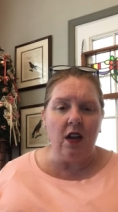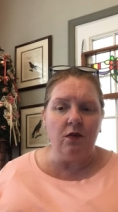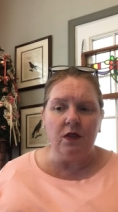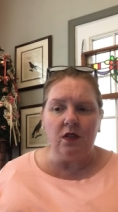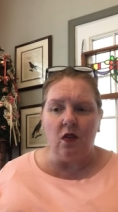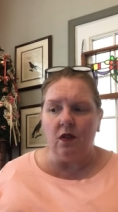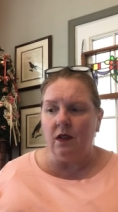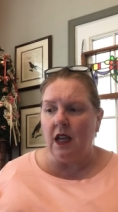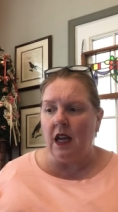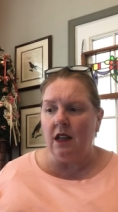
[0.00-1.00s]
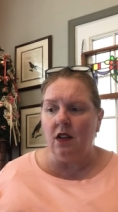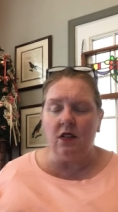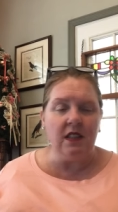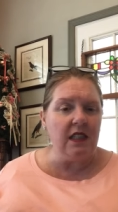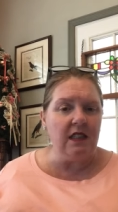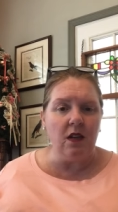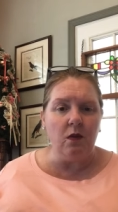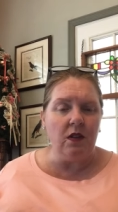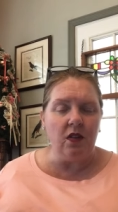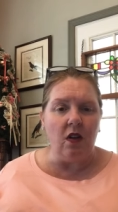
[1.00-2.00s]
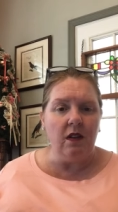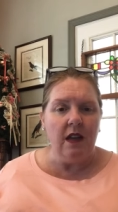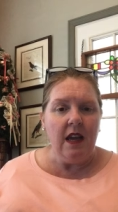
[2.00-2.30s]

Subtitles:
end result. And you season it with salt.